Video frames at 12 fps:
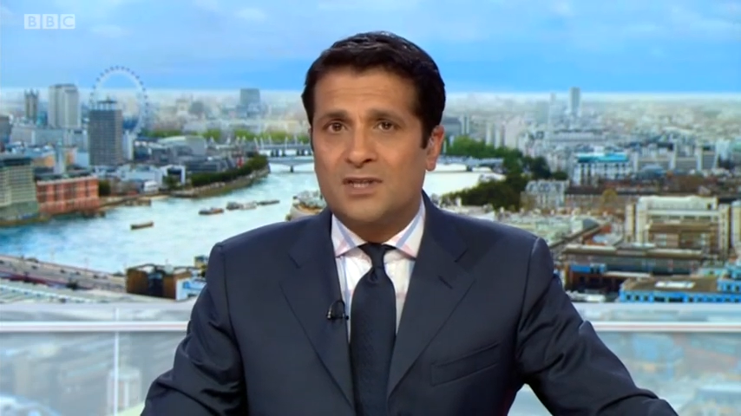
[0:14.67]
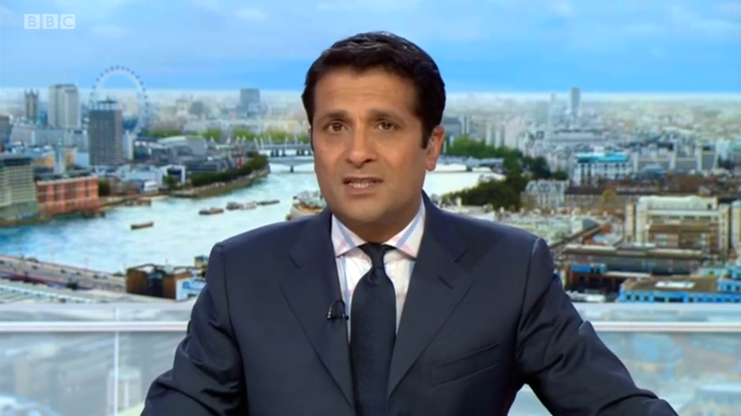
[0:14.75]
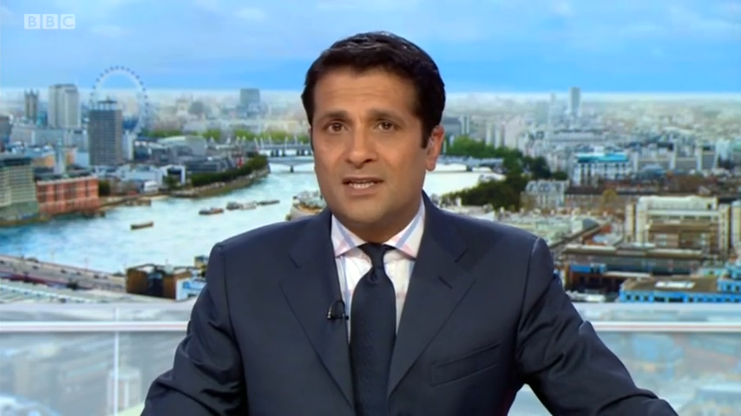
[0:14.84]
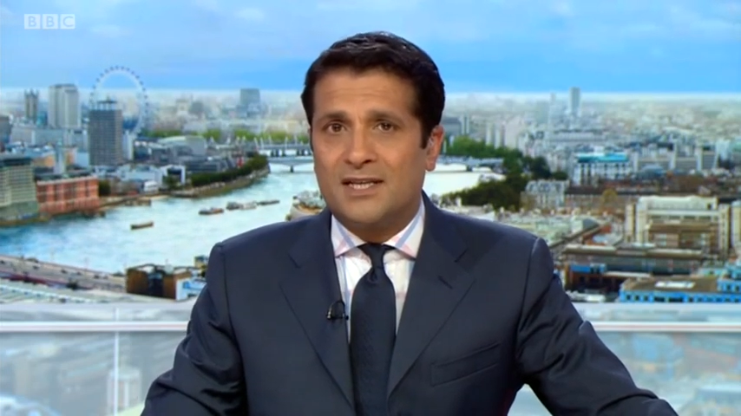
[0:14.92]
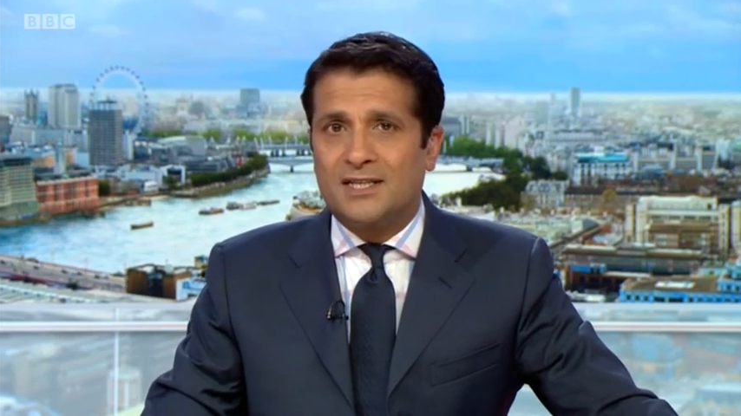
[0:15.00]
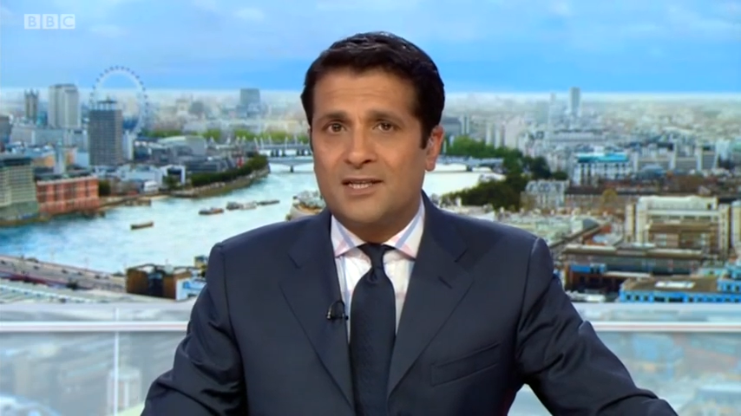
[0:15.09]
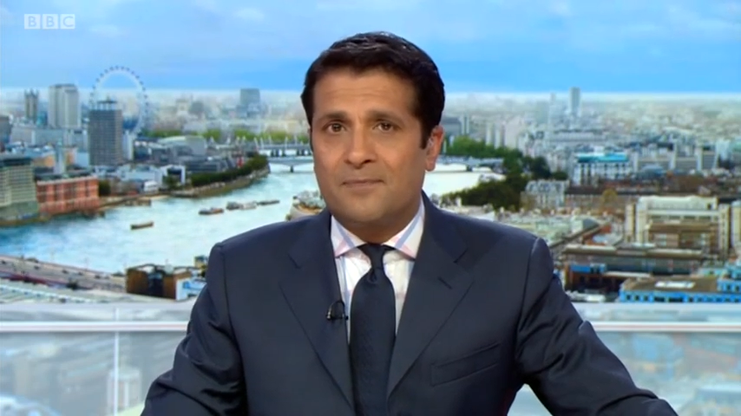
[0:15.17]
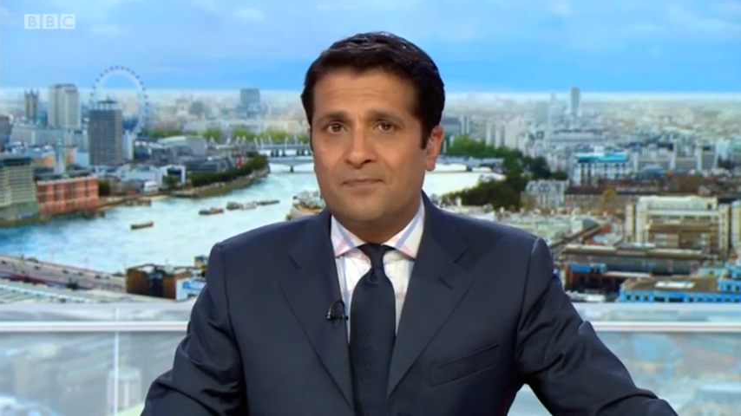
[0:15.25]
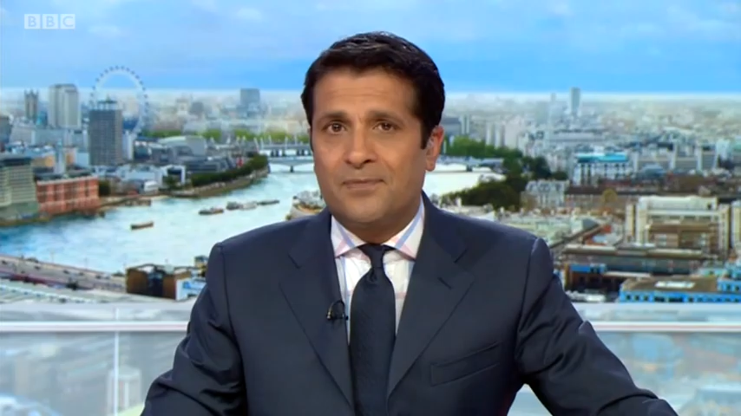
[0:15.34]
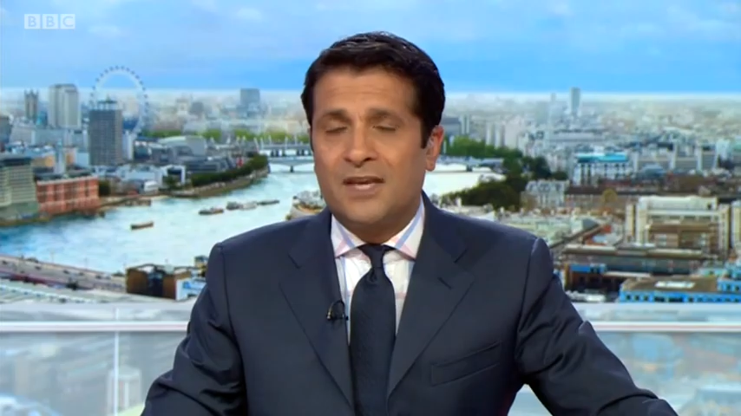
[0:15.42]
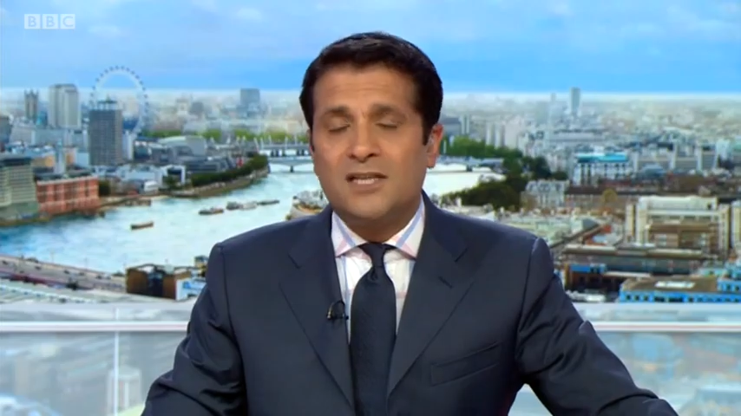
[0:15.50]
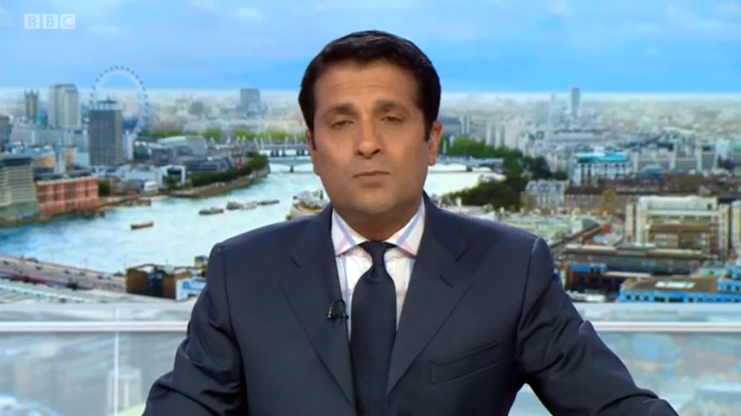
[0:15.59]
disease.
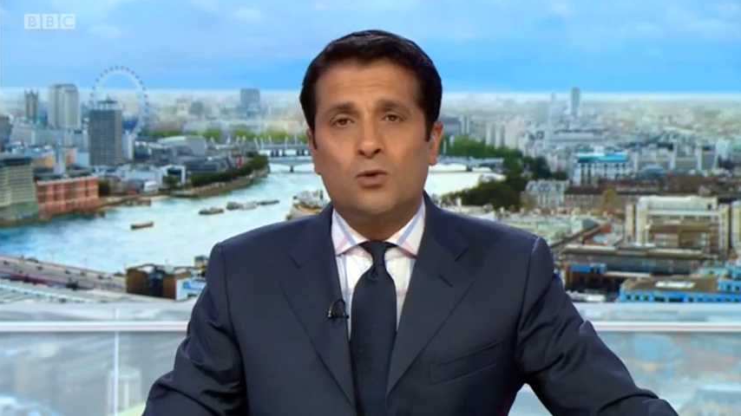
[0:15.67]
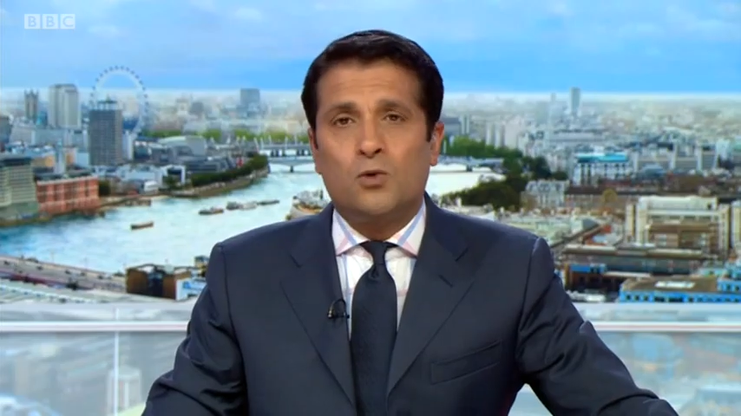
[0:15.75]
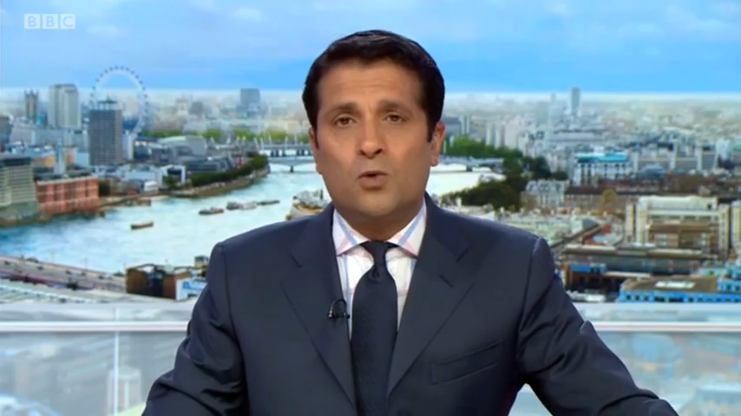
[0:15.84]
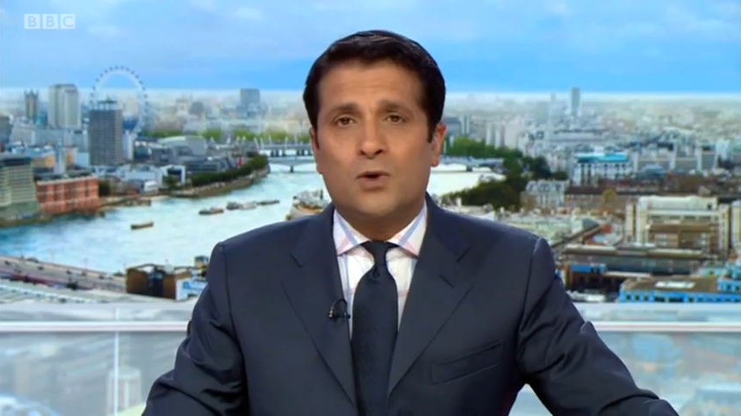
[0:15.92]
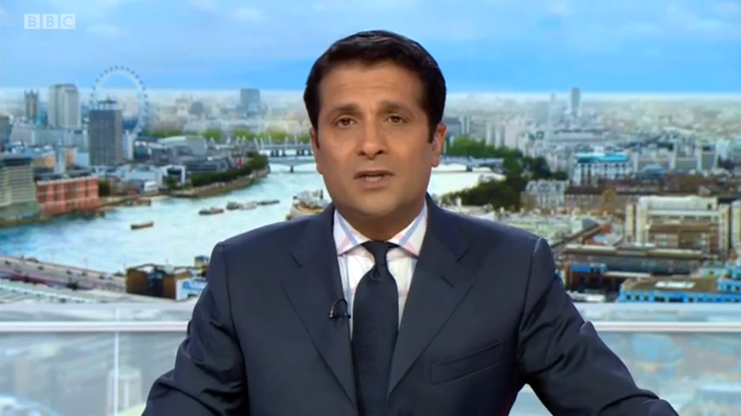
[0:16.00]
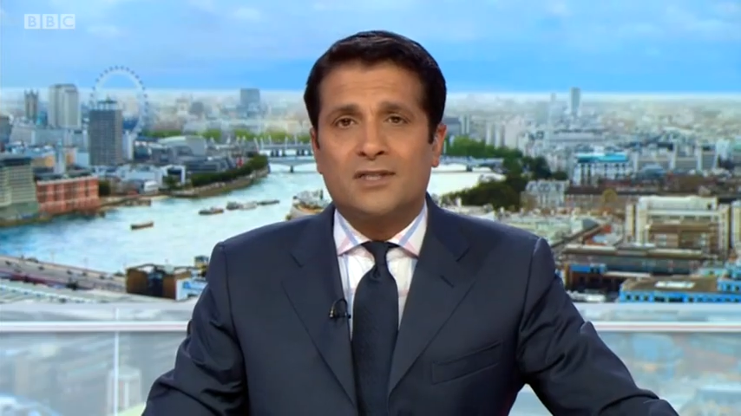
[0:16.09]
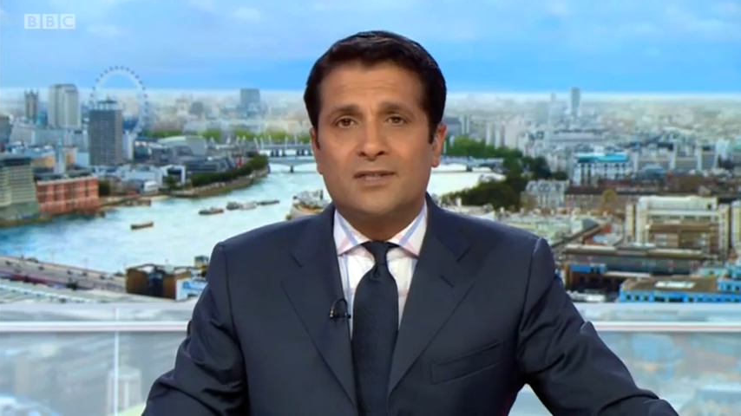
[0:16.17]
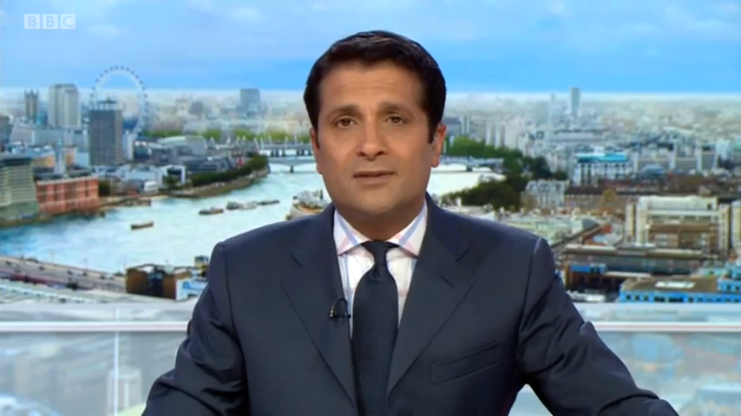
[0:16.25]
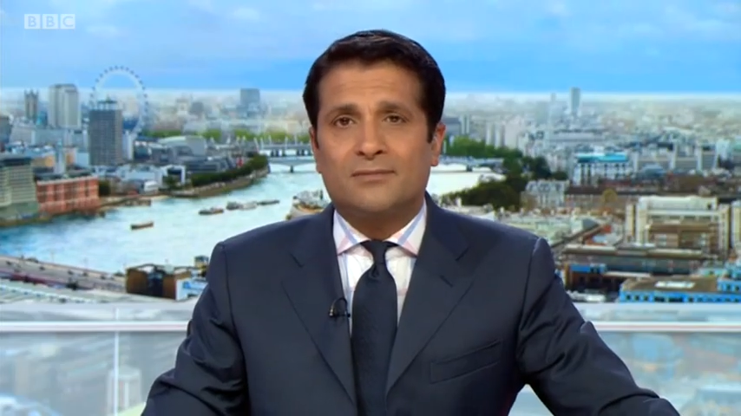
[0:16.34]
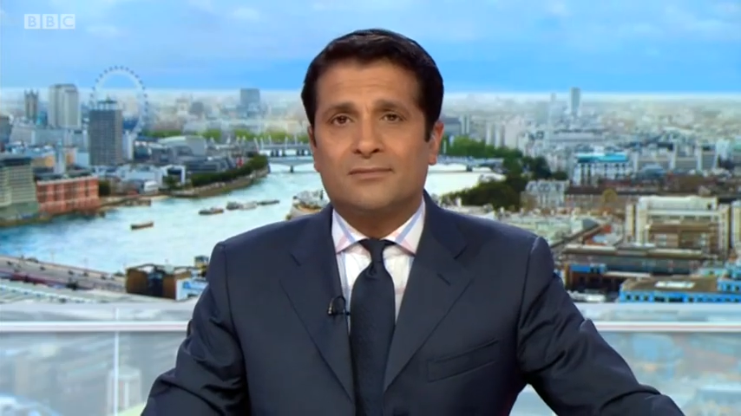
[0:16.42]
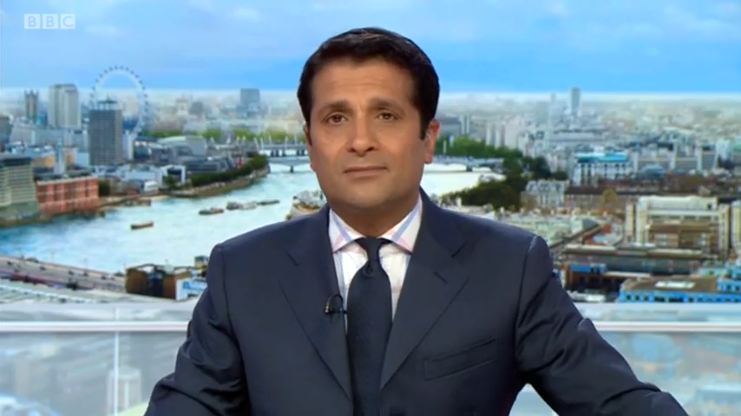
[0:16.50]
Here's Paul Hawkins.